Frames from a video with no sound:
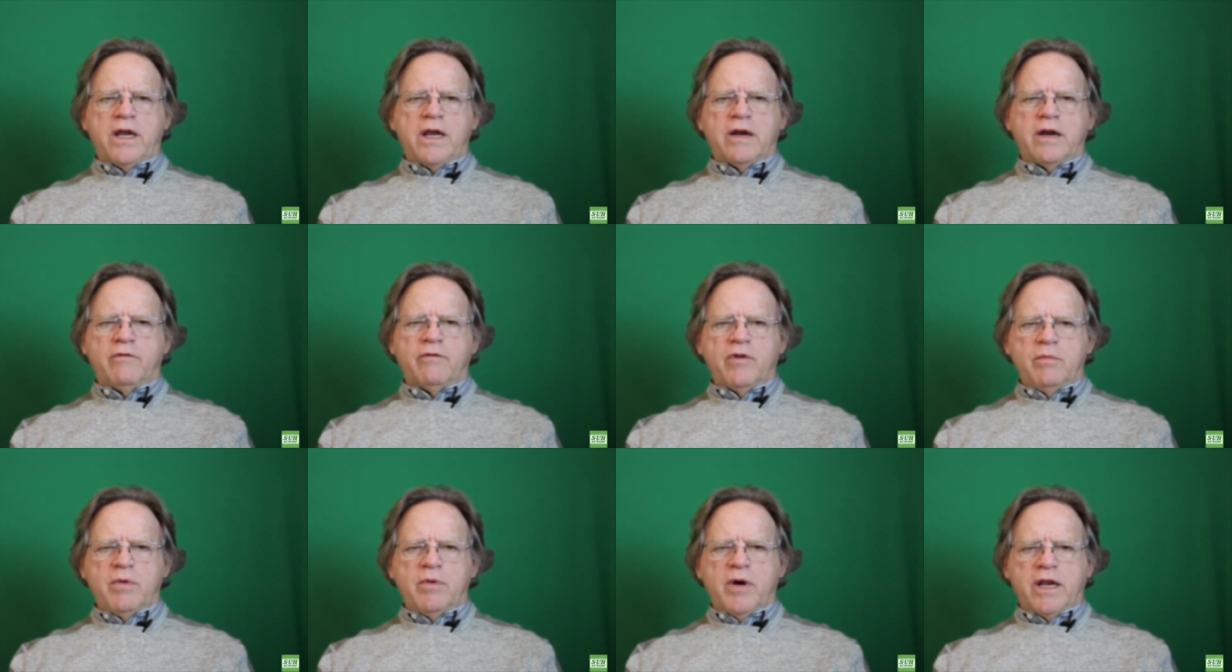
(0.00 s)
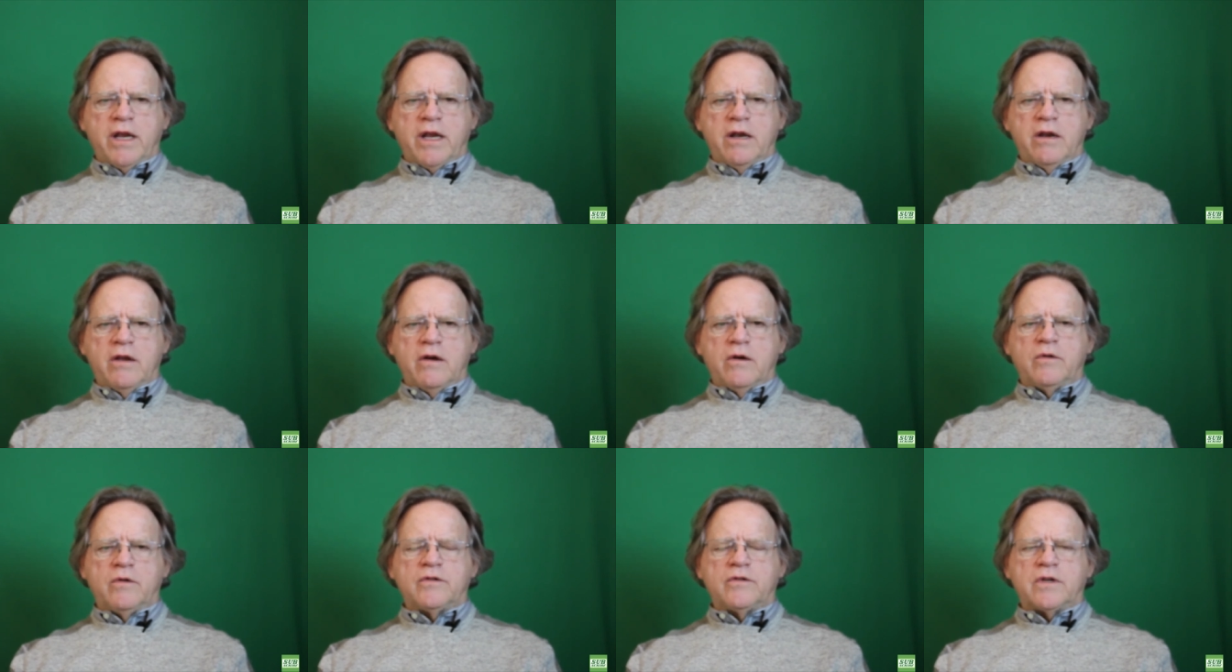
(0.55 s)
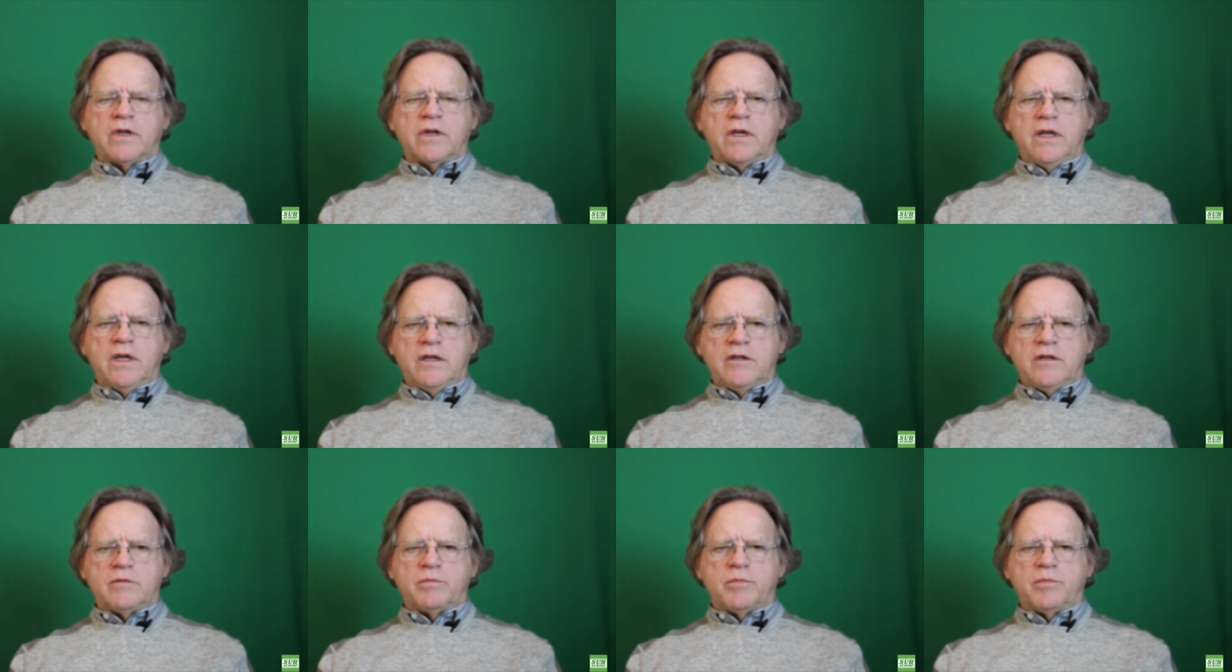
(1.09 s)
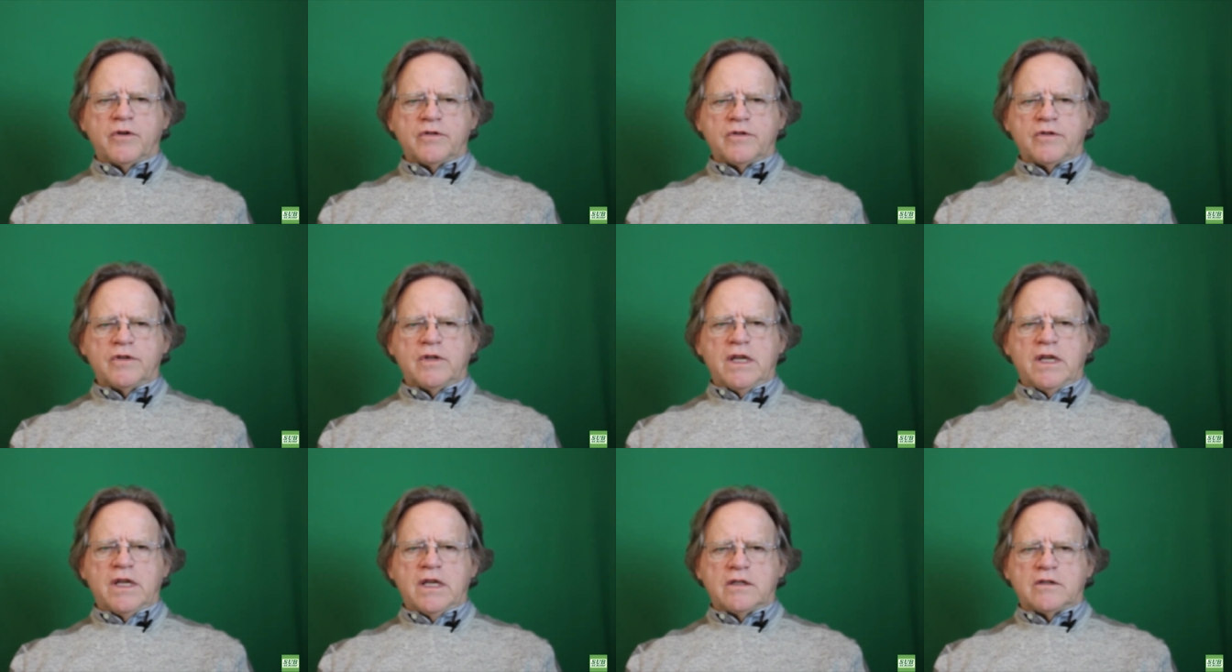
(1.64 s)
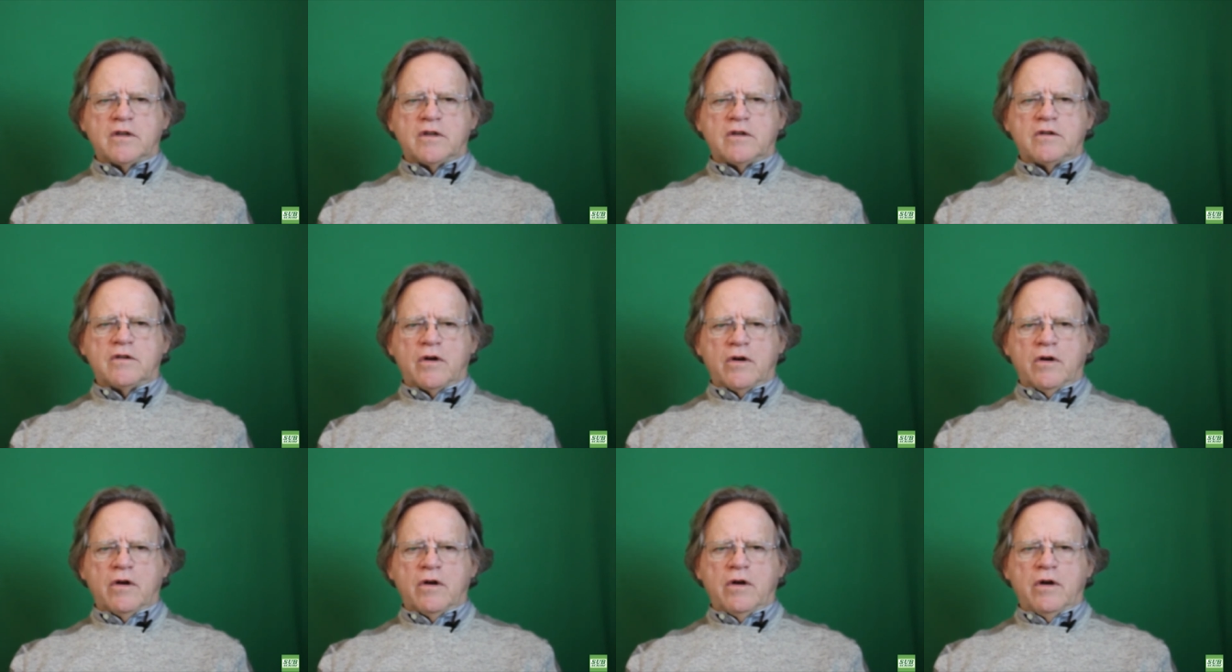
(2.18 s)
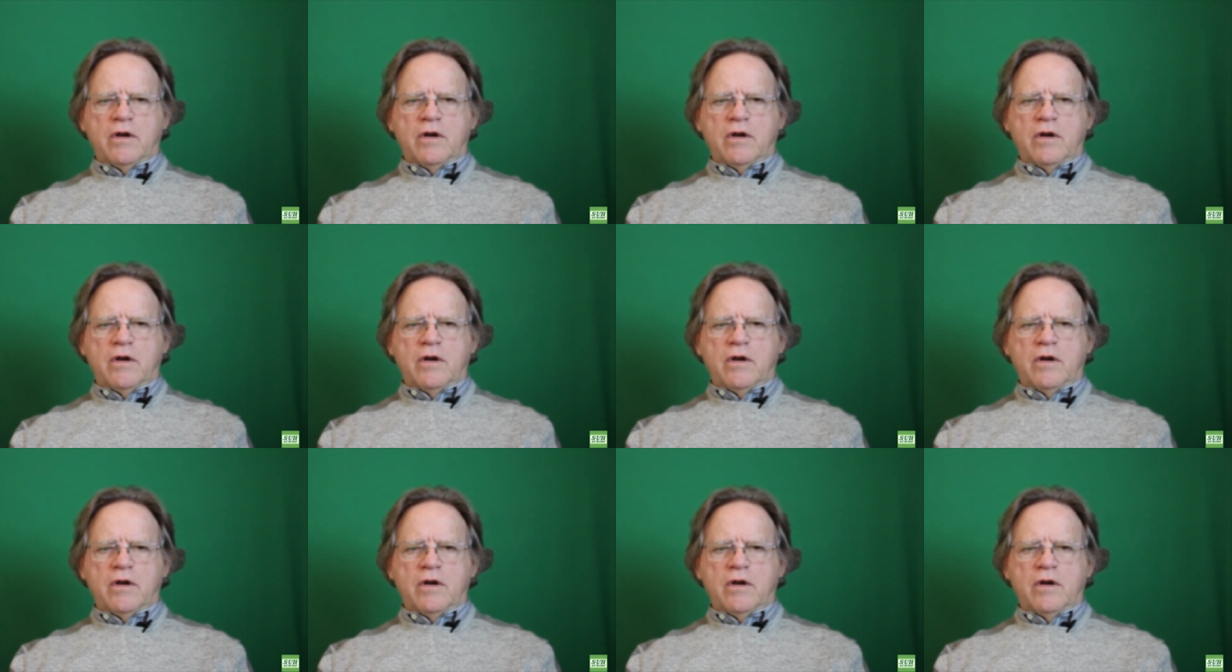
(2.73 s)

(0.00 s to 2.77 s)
Everybody knows each person gets a turn.